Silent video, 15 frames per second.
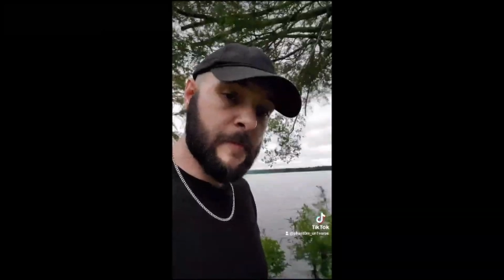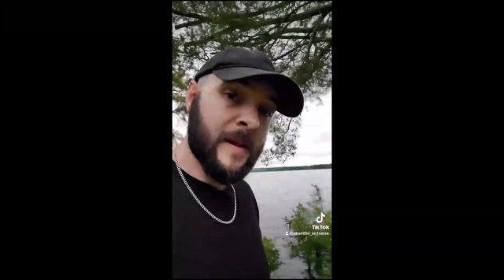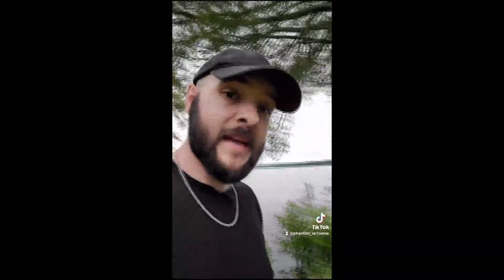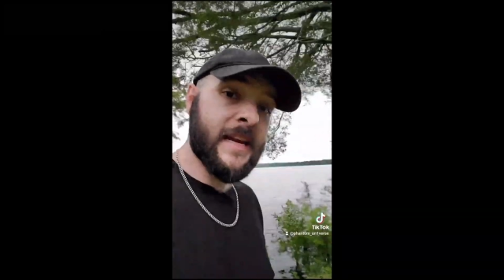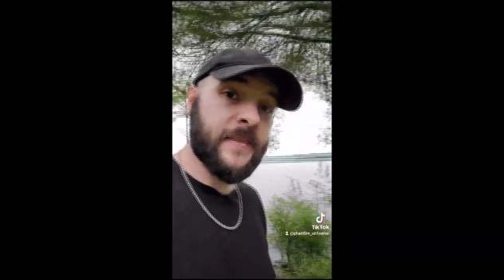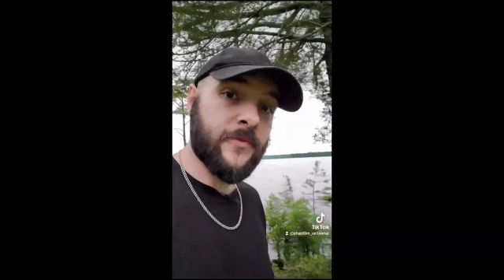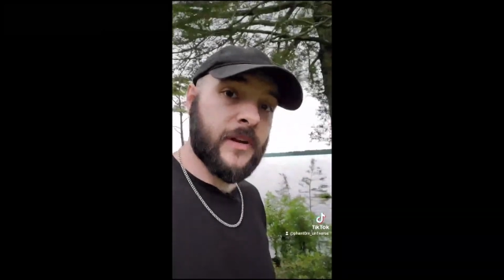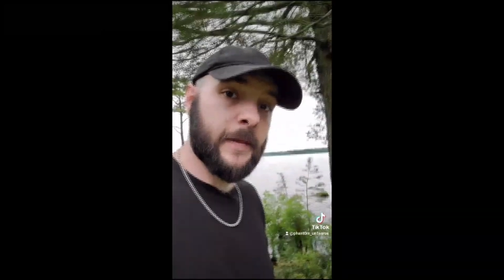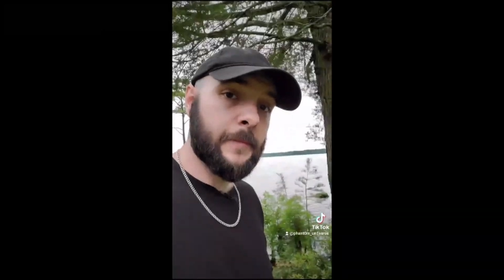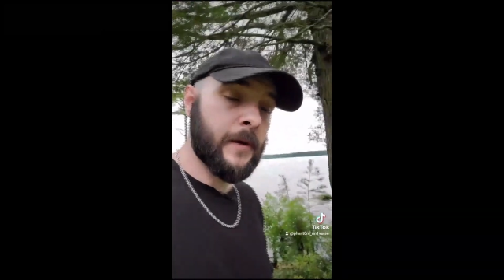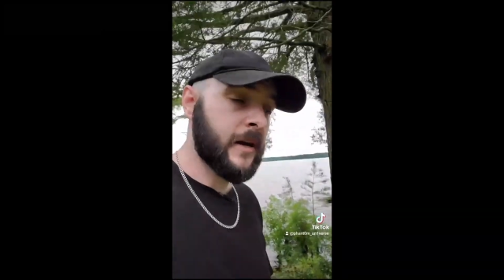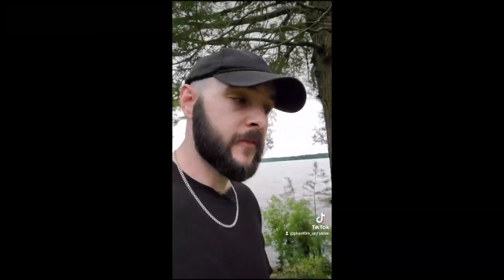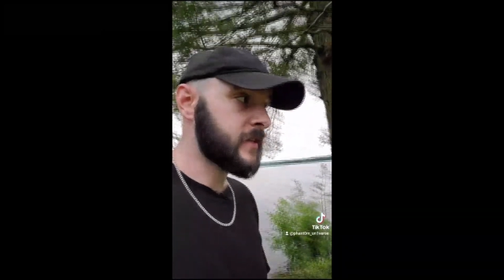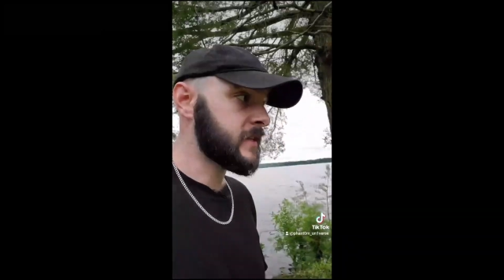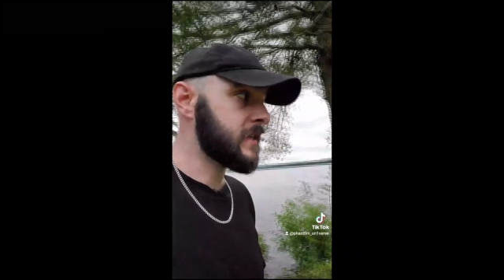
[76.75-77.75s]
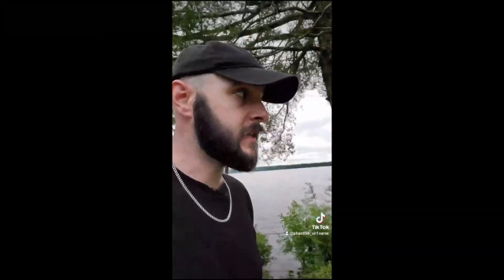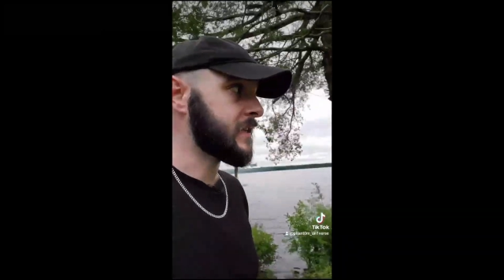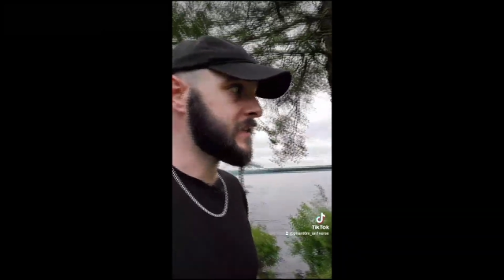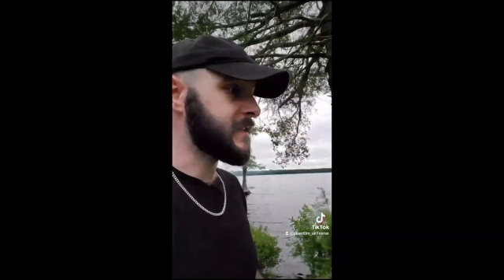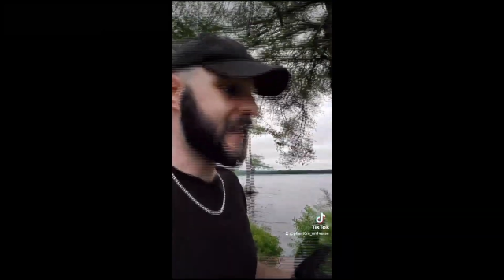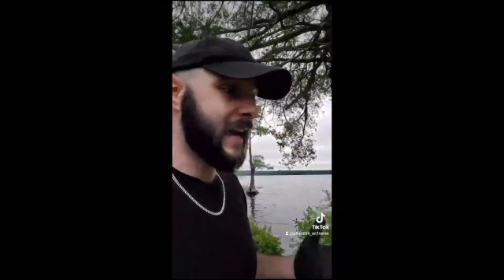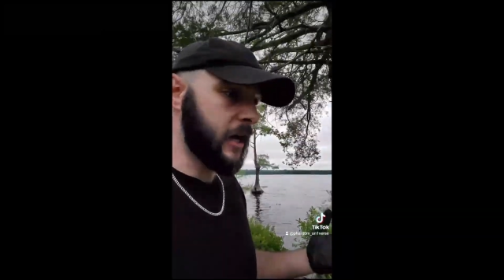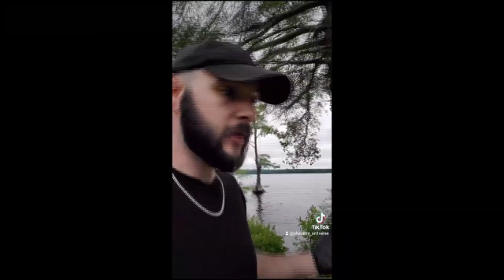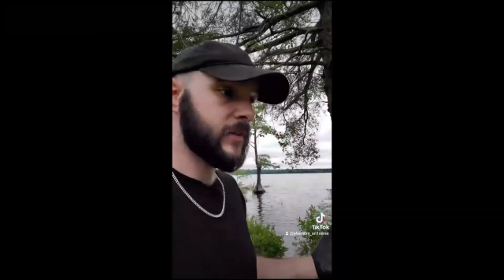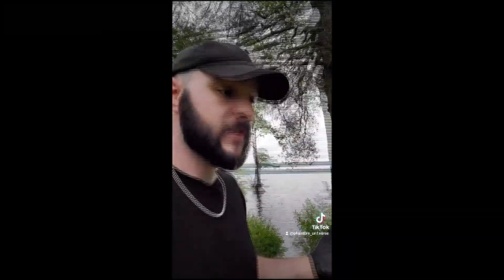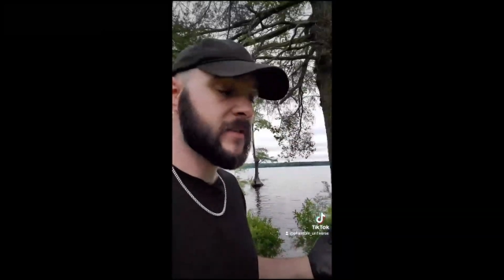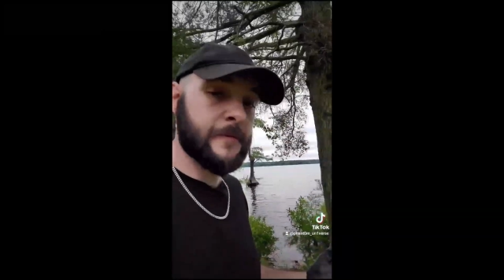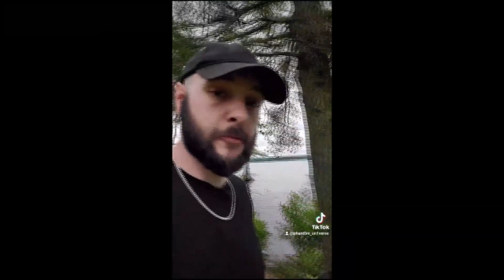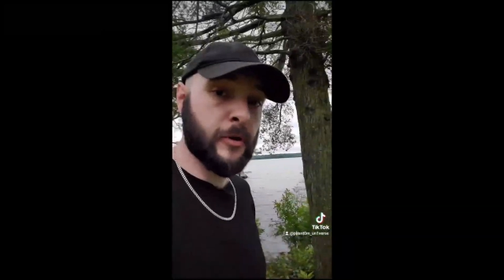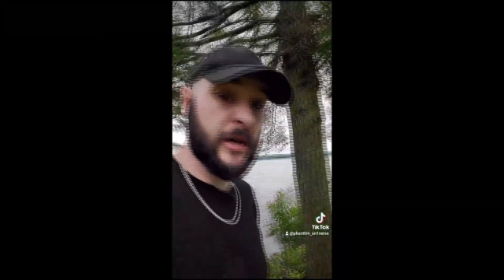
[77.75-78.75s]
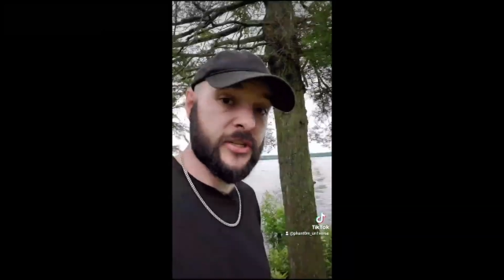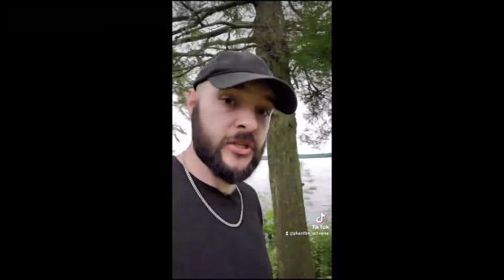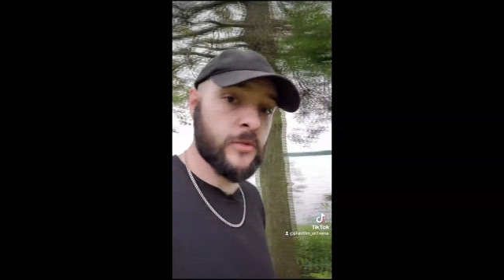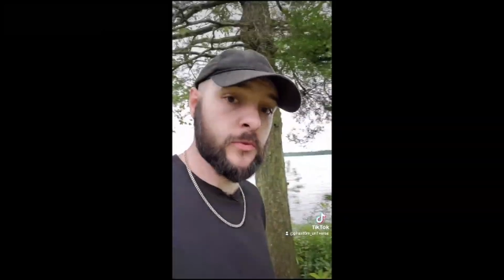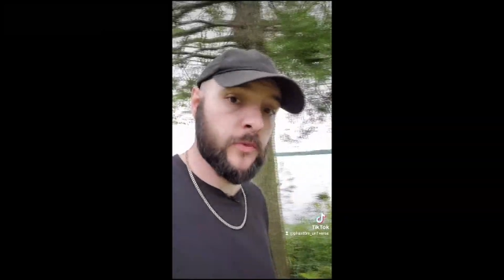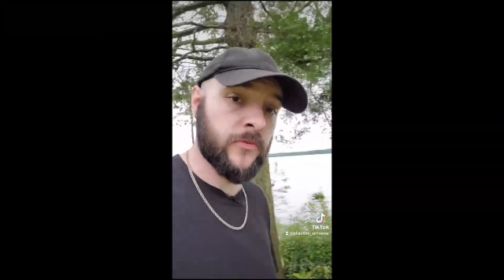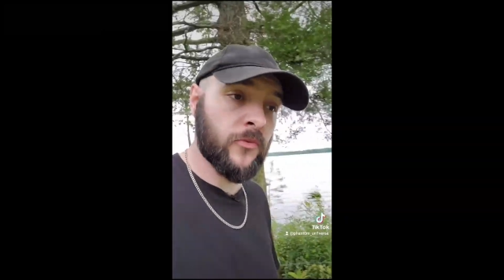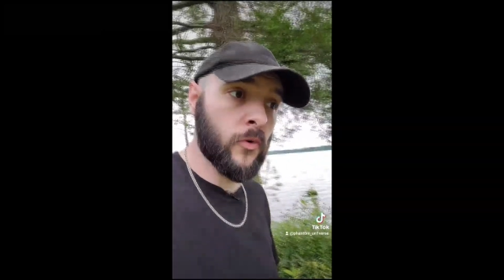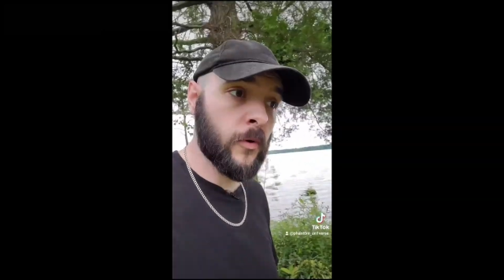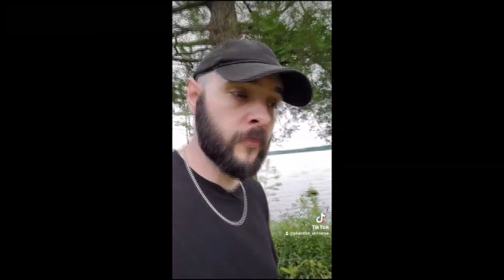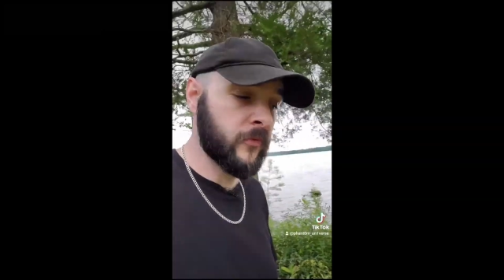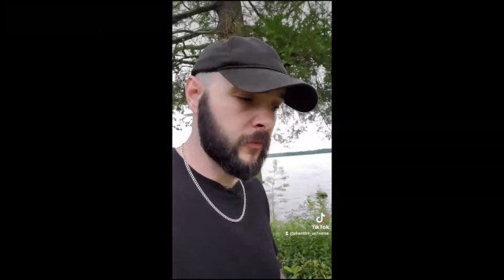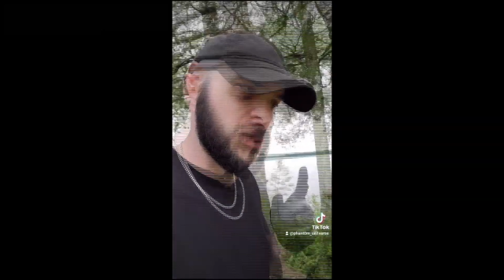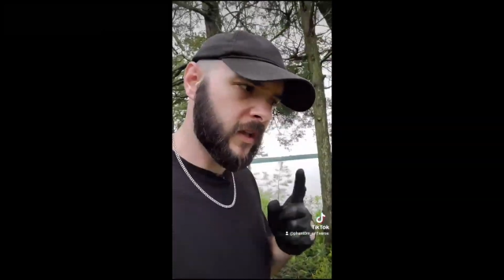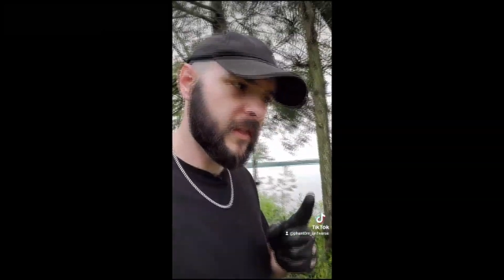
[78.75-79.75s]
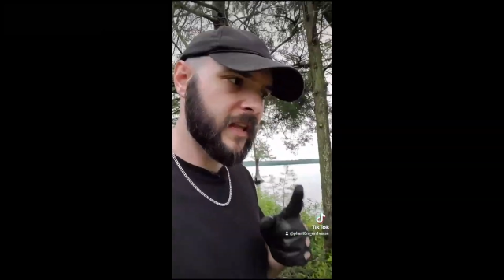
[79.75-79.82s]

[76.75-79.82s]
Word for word: And there's been many different hypotheses as to how these depressions were formed.